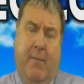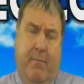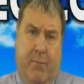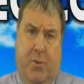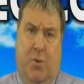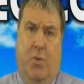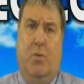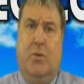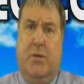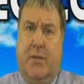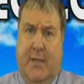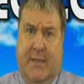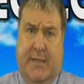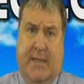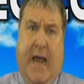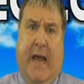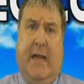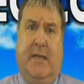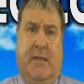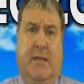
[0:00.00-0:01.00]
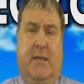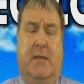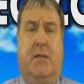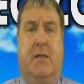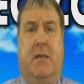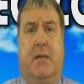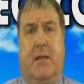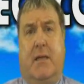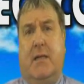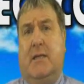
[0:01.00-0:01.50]
Moon to Saturn.
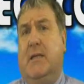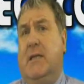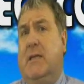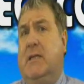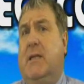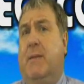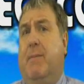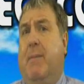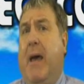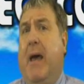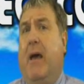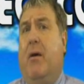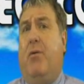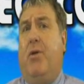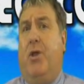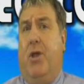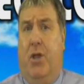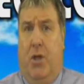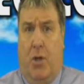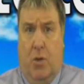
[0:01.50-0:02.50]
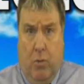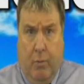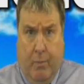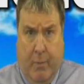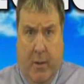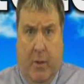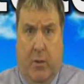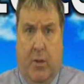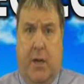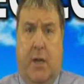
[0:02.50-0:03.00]
This is about you
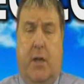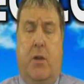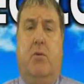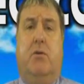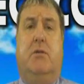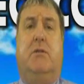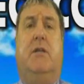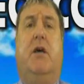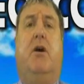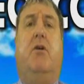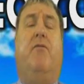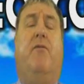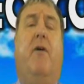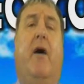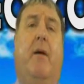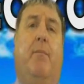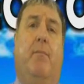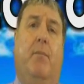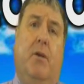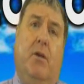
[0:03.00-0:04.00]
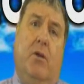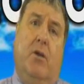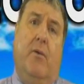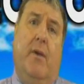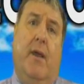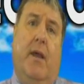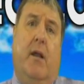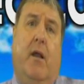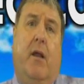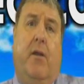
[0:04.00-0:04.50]
building yourself up and
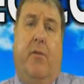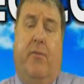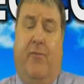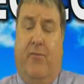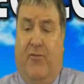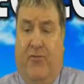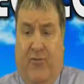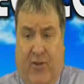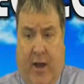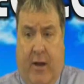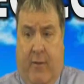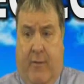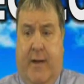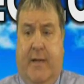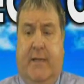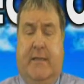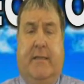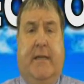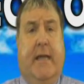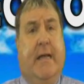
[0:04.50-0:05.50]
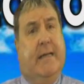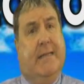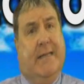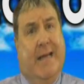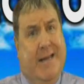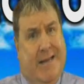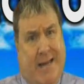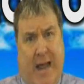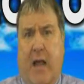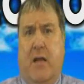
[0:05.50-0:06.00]
doing a lot of serious things,
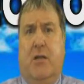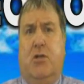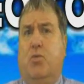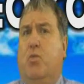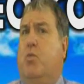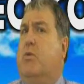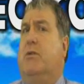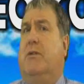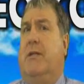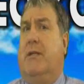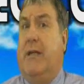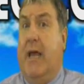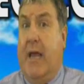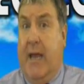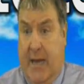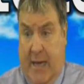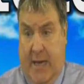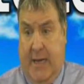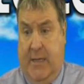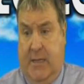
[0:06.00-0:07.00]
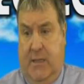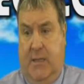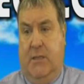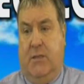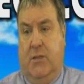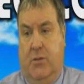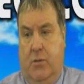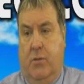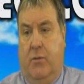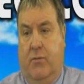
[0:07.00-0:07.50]
and that's what today is
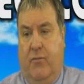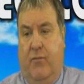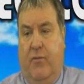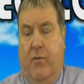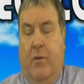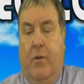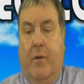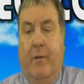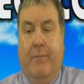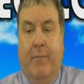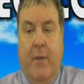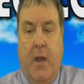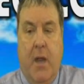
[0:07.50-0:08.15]
good for.